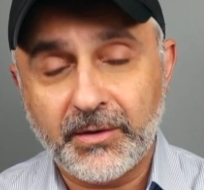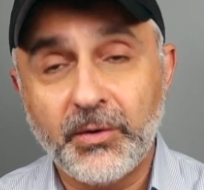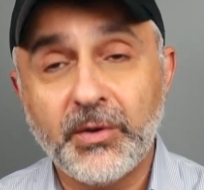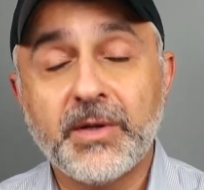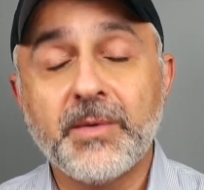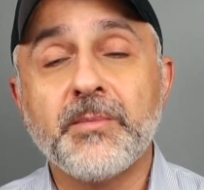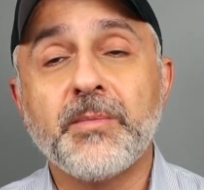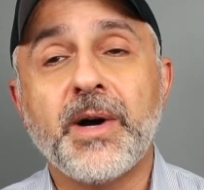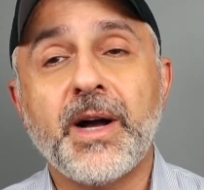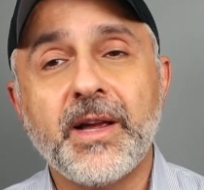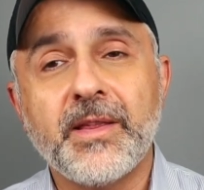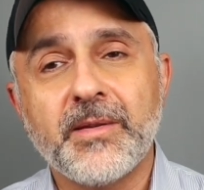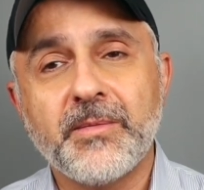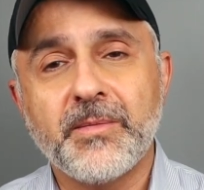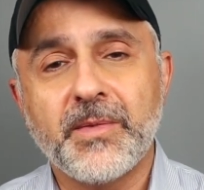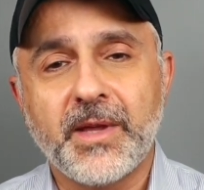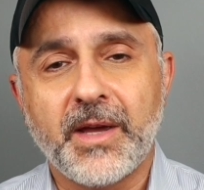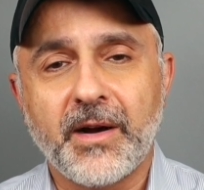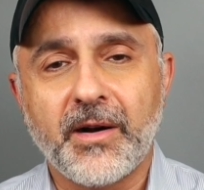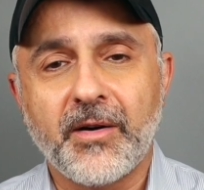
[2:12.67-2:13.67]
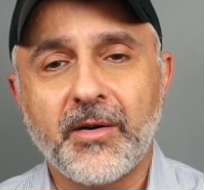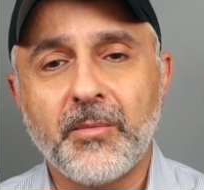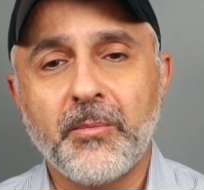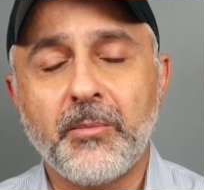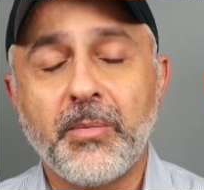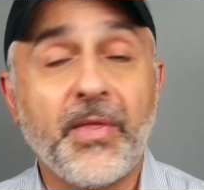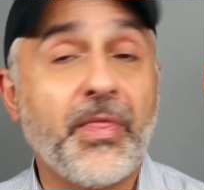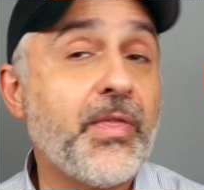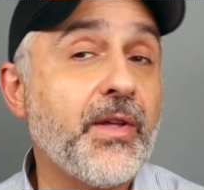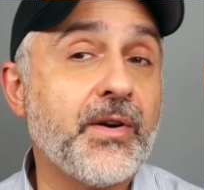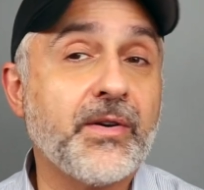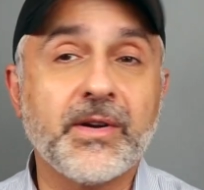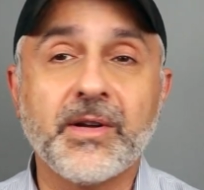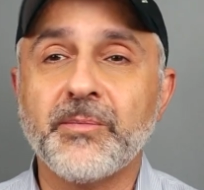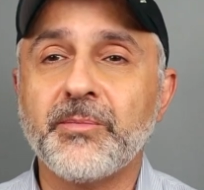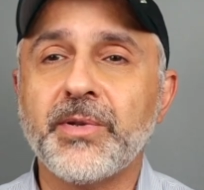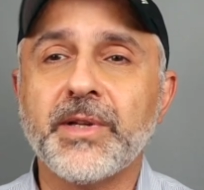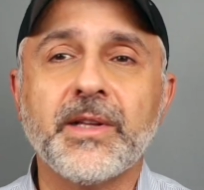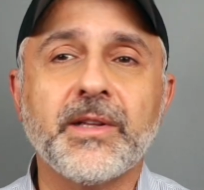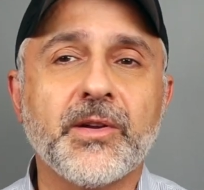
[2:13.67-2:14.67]
You can buy them there, but they're
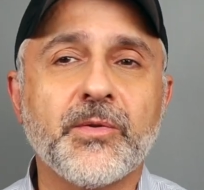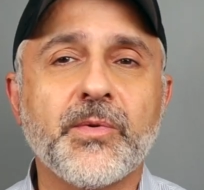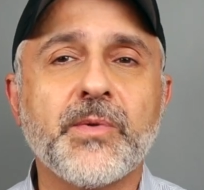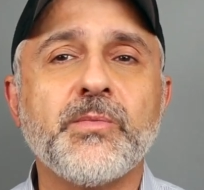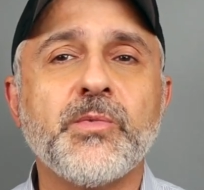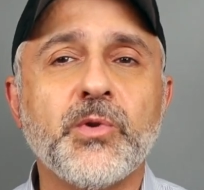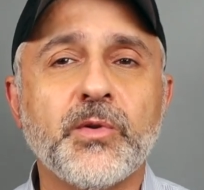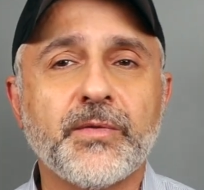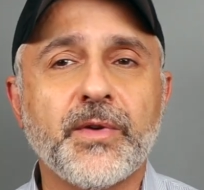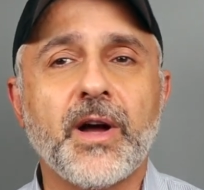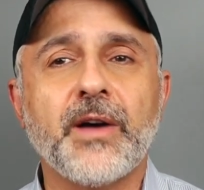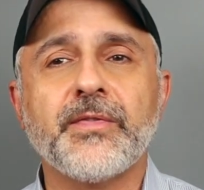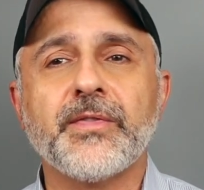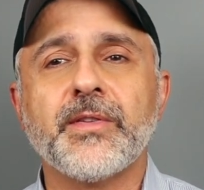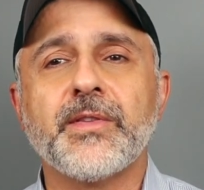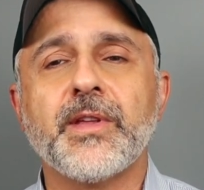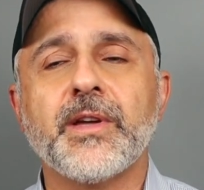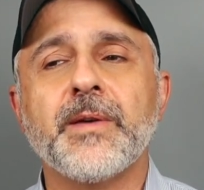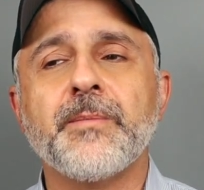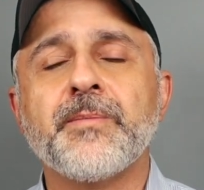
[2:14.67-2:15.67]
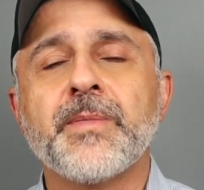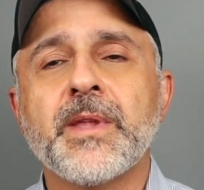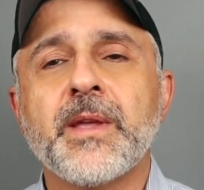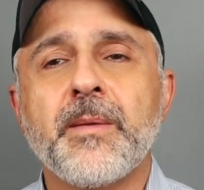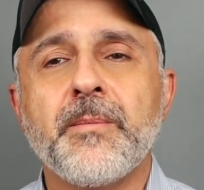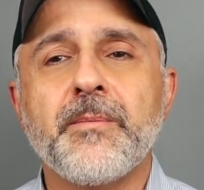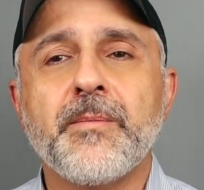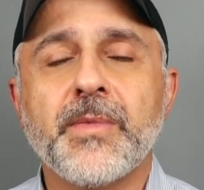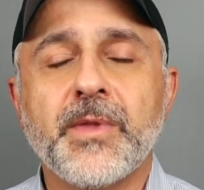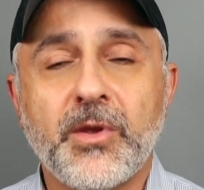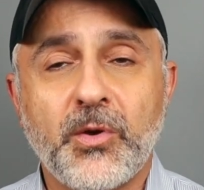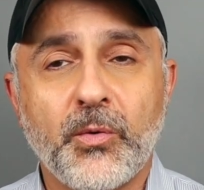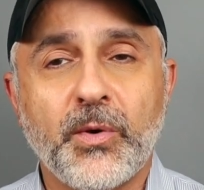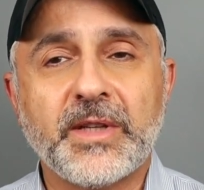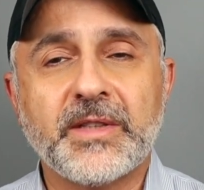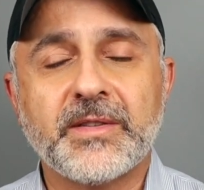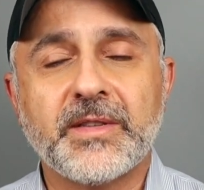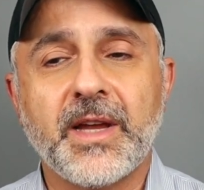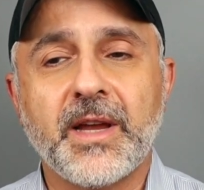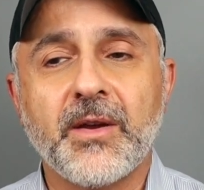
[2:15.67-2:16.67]
completely removed off of the
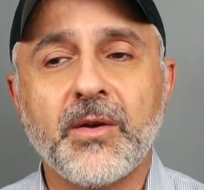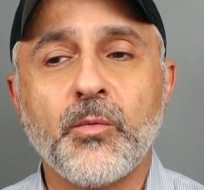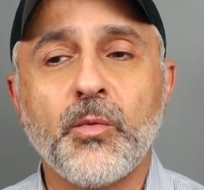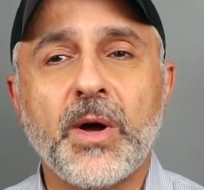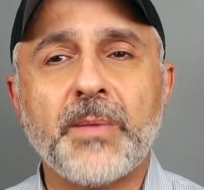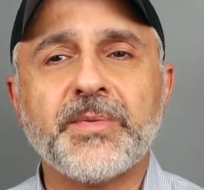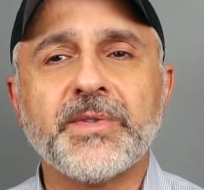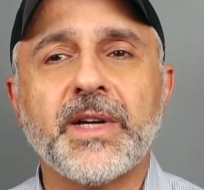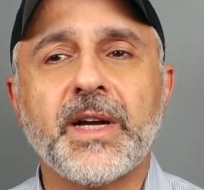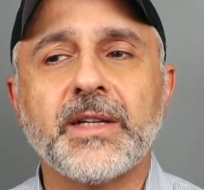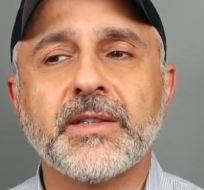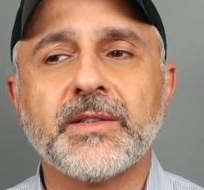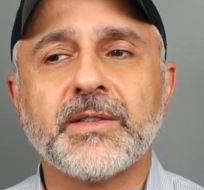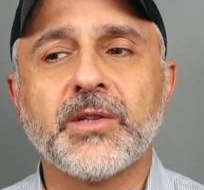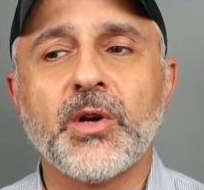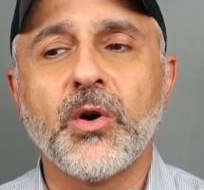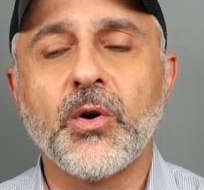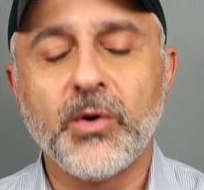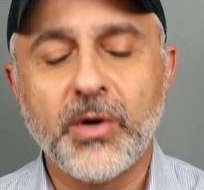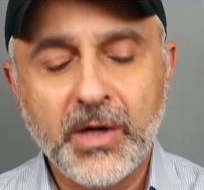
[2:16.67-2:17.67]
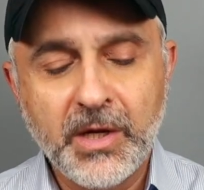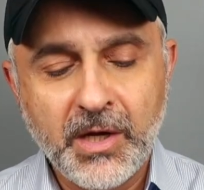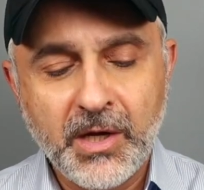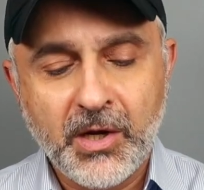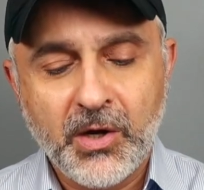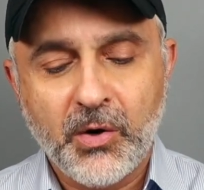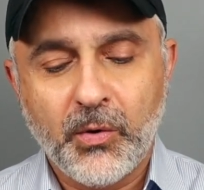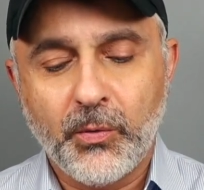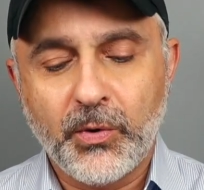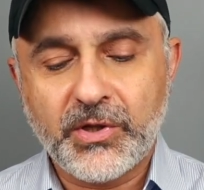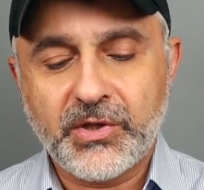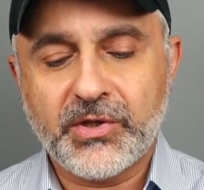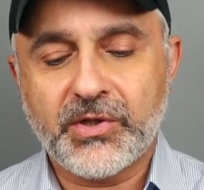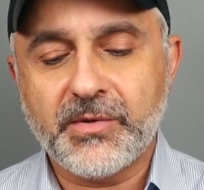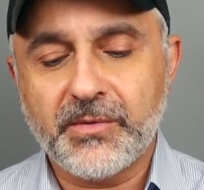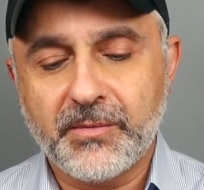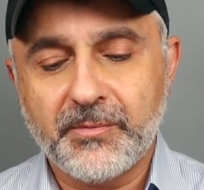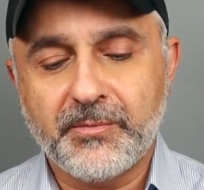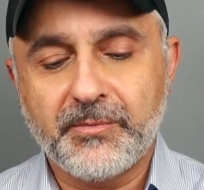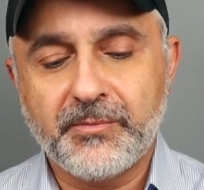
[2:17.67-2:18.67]
USA website. So, which